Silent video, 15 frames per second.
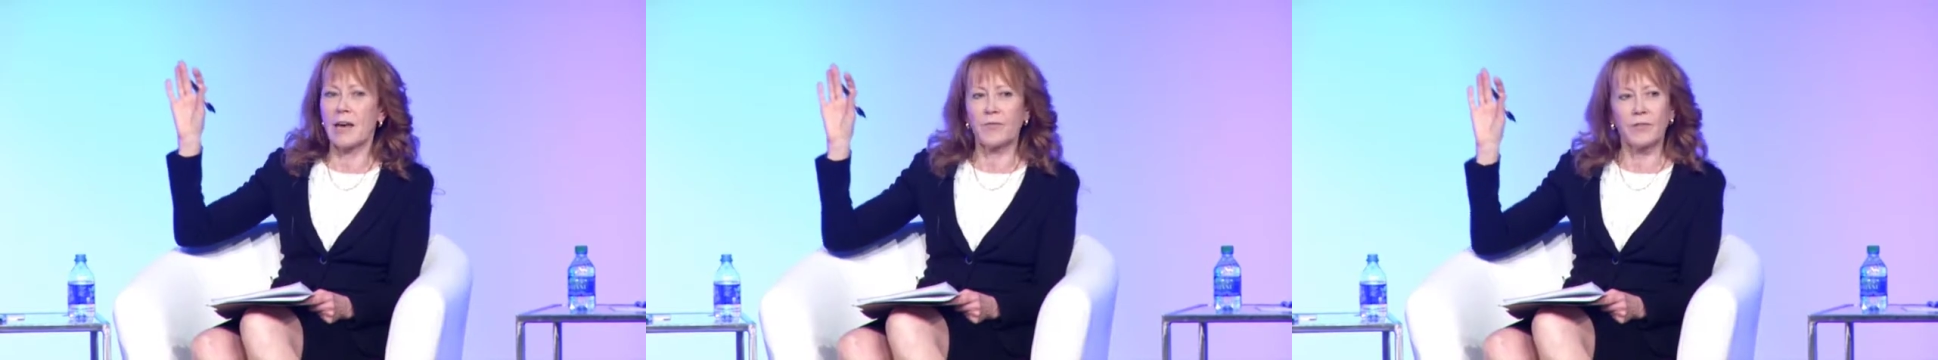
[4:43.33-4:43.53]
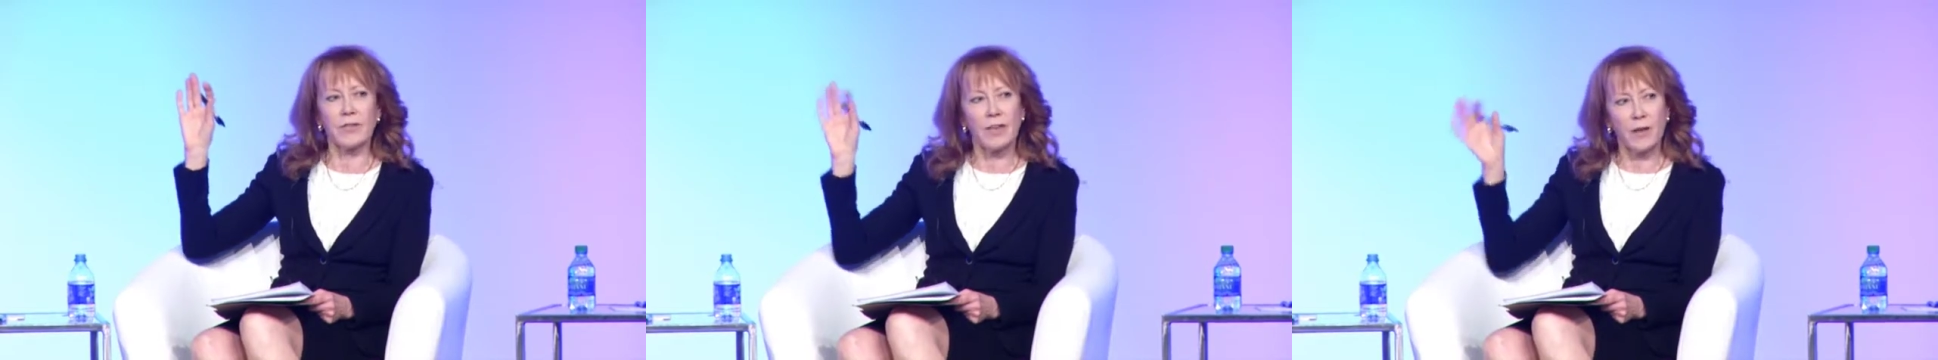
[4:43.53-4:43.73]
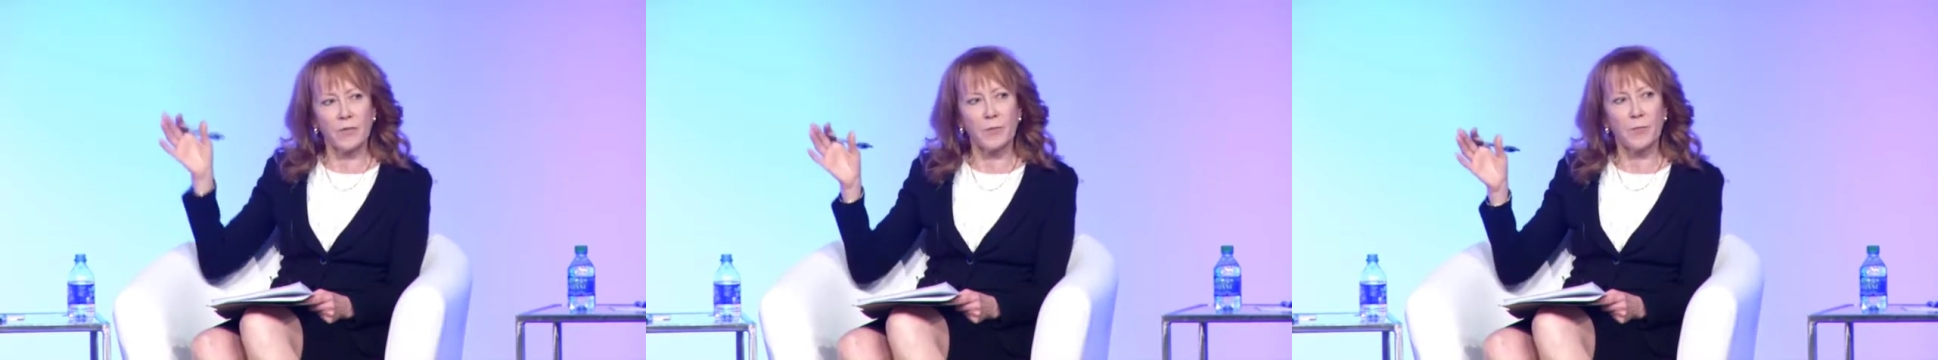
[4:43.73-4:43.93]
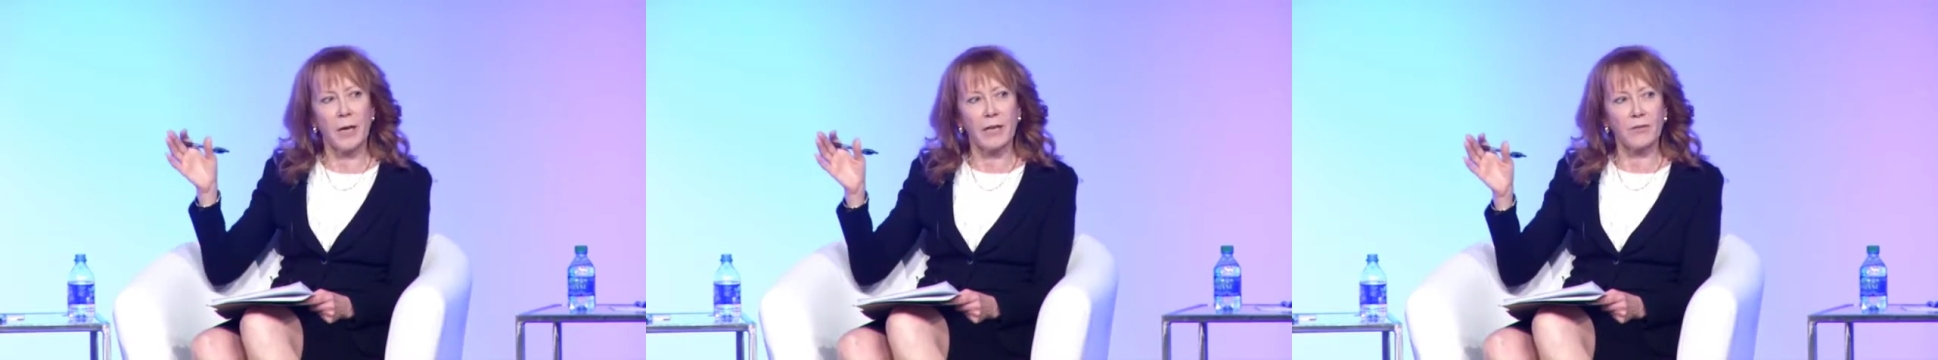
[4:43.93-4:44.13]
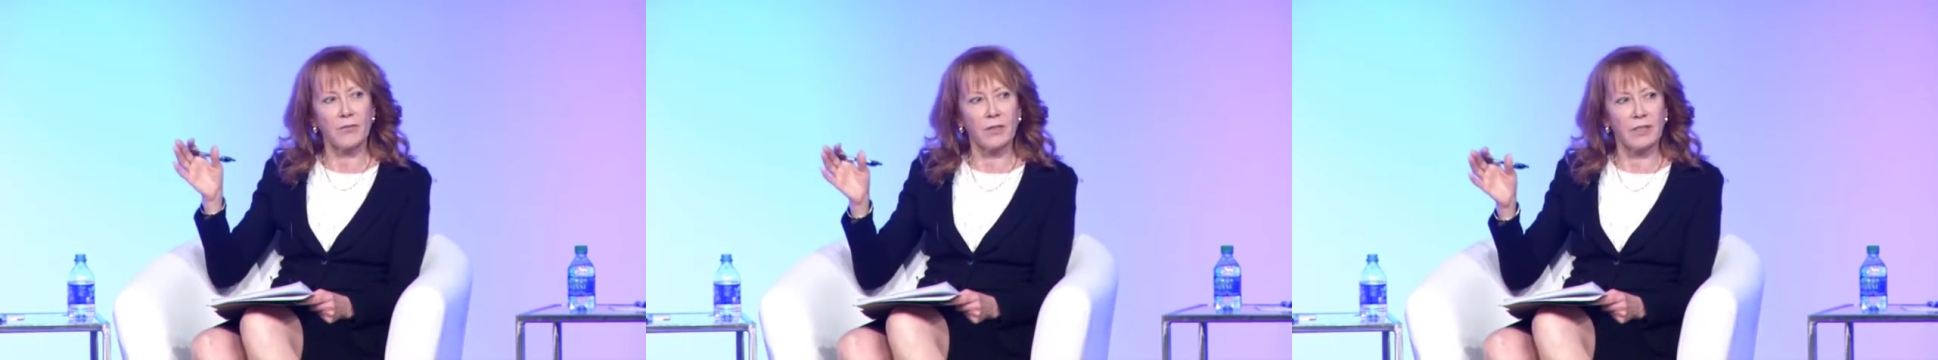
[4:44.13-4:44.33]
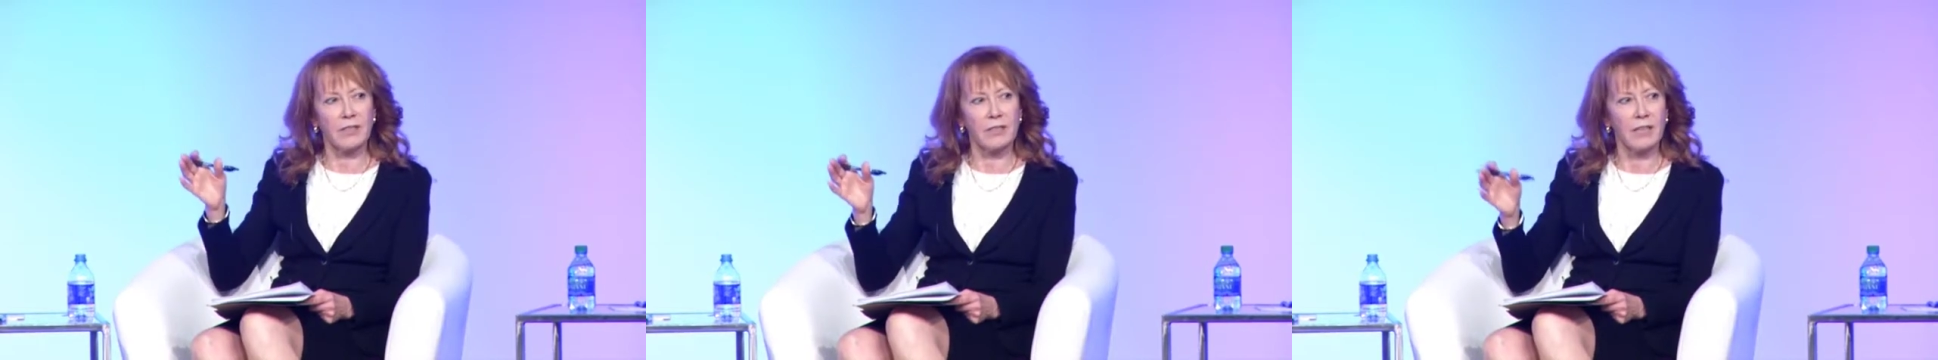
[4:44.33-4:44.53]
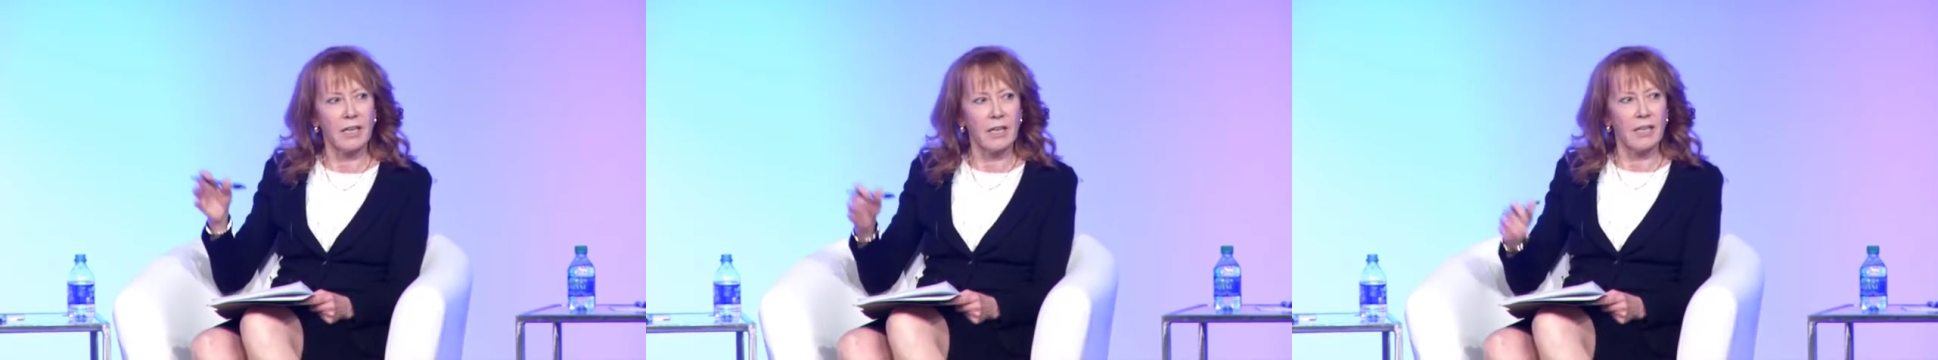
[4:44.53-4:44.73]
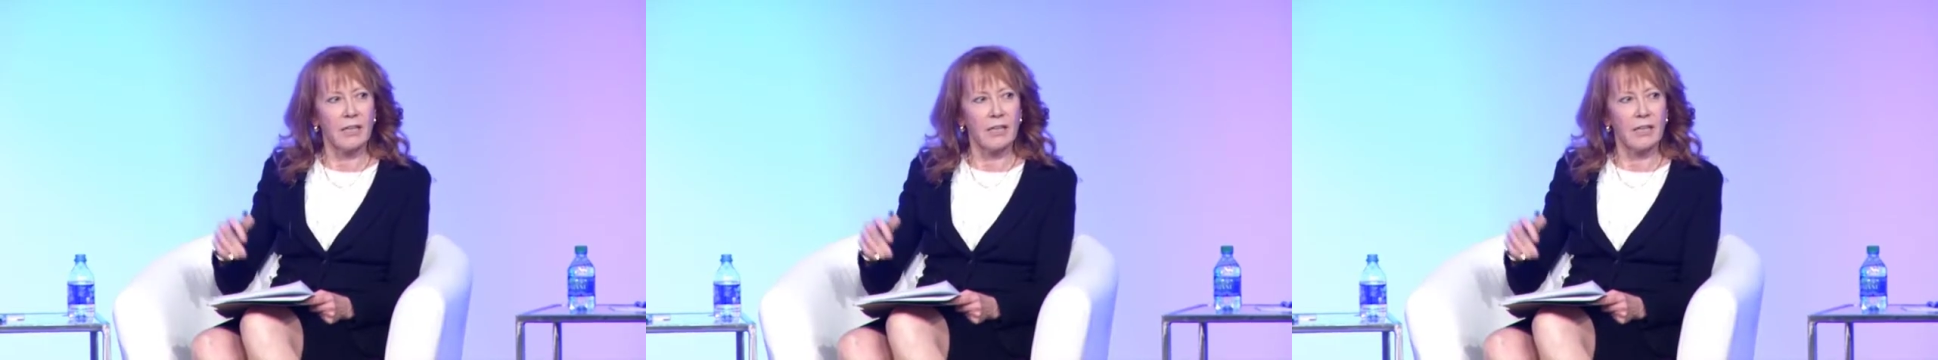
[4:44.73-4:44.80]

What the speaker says: I've never benefited